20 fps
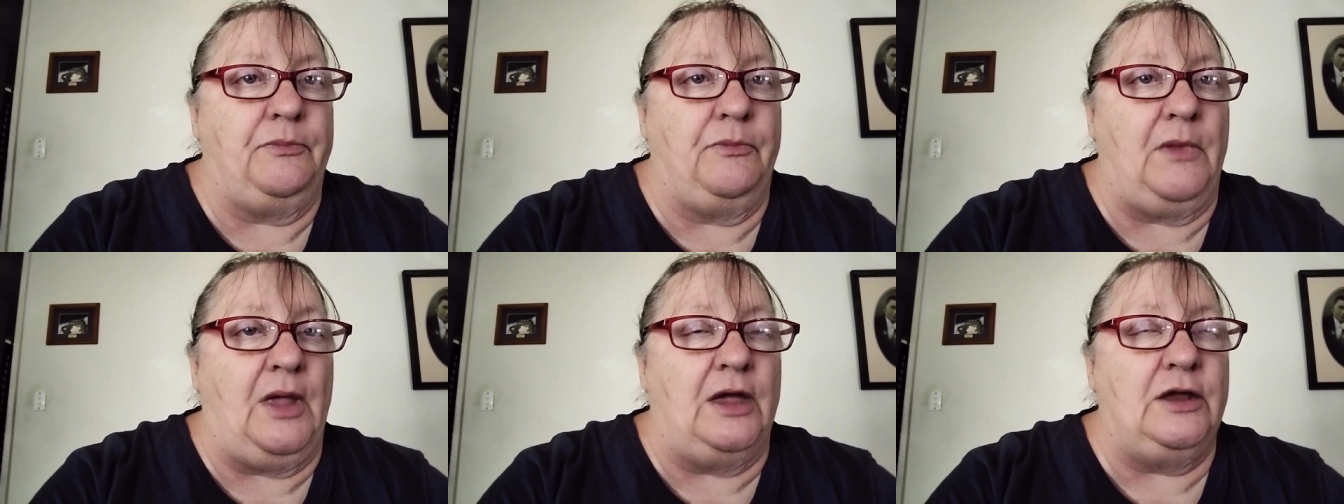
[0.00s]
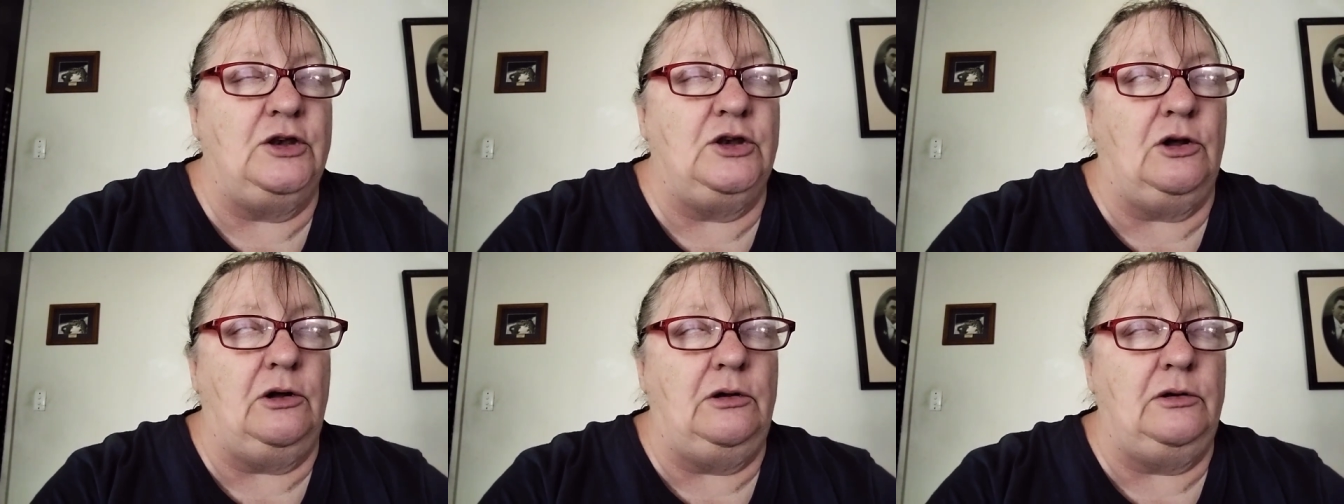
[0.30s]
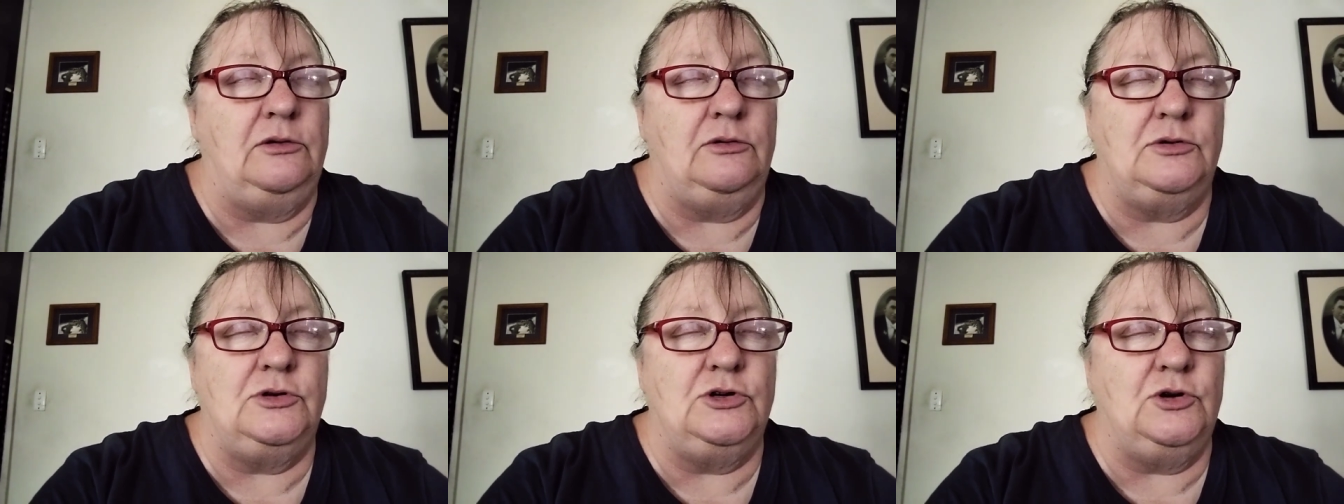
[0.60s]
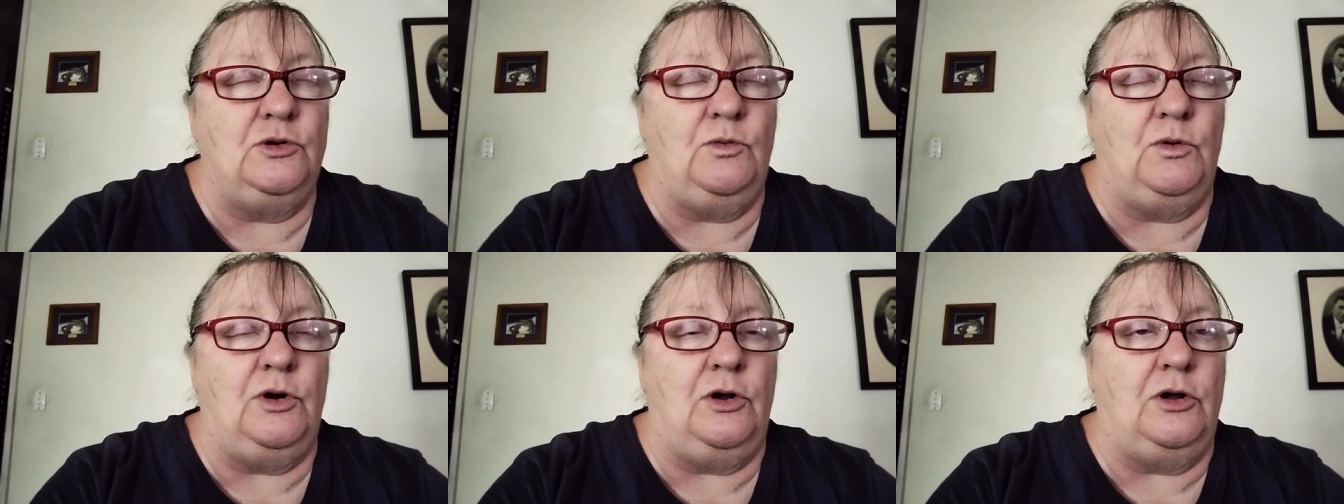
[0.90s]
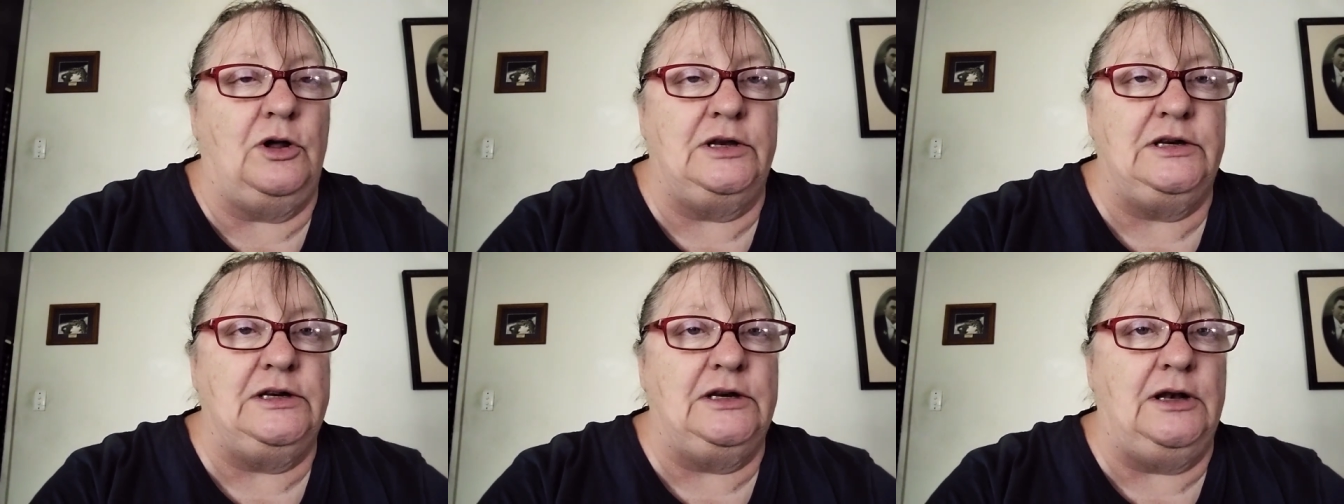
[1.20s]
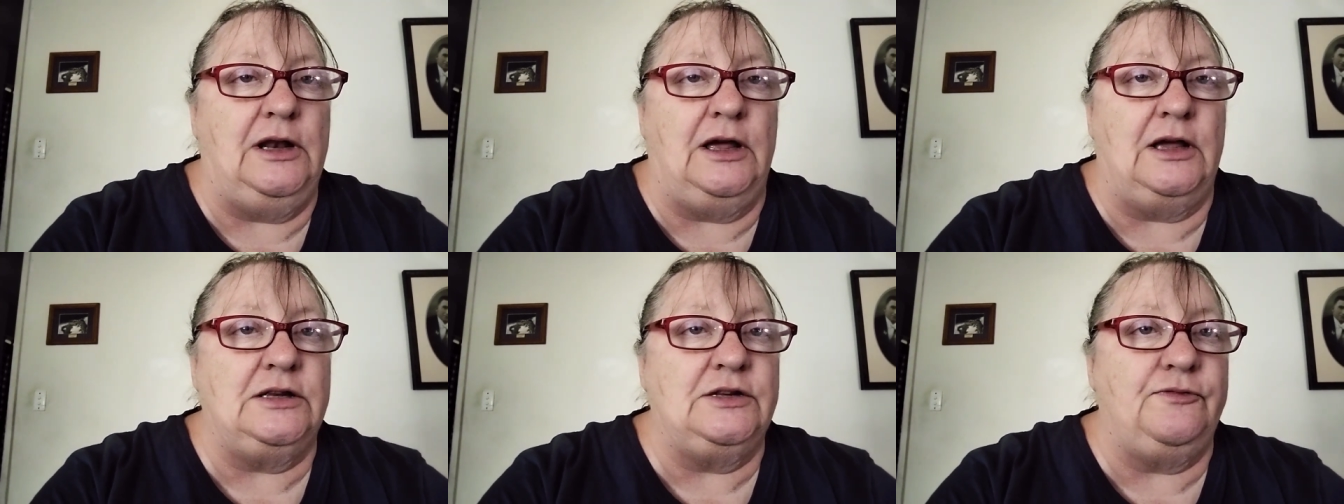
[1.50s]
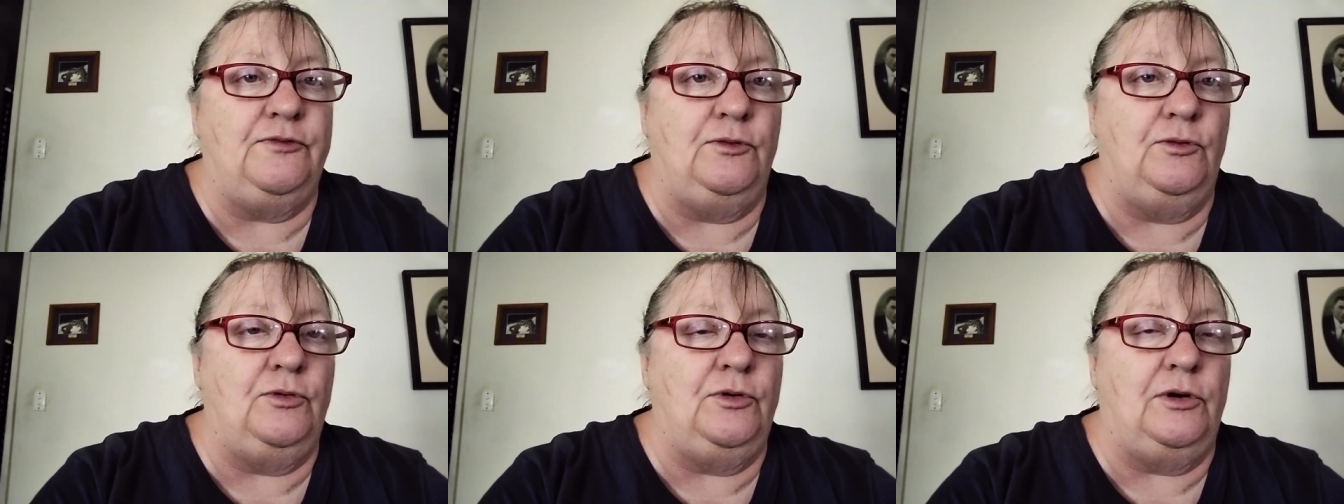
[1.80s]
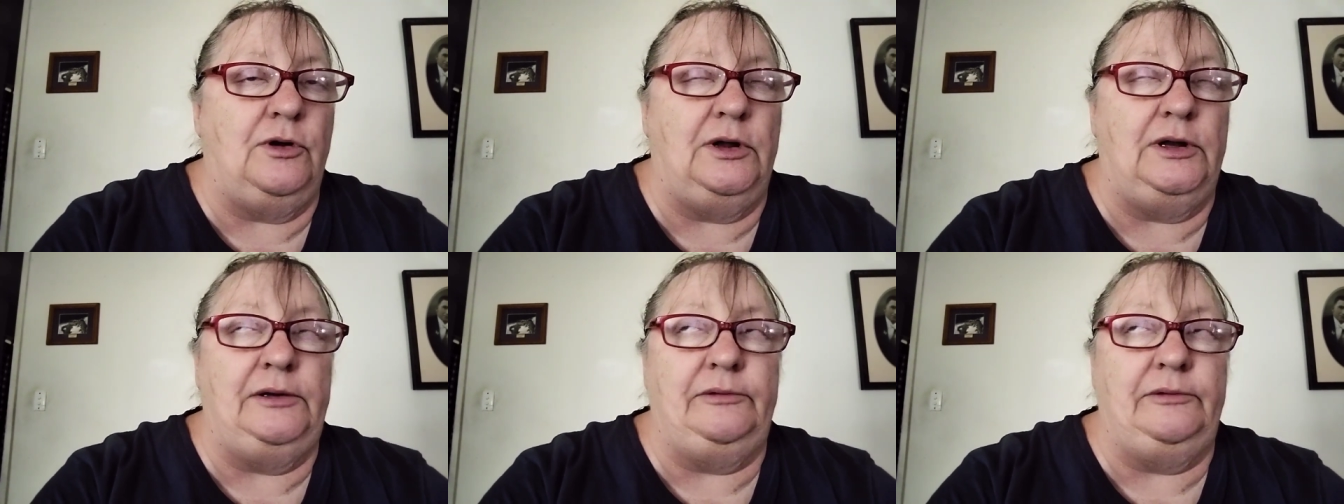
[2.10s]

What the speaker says: and don't do what I did last fortnight.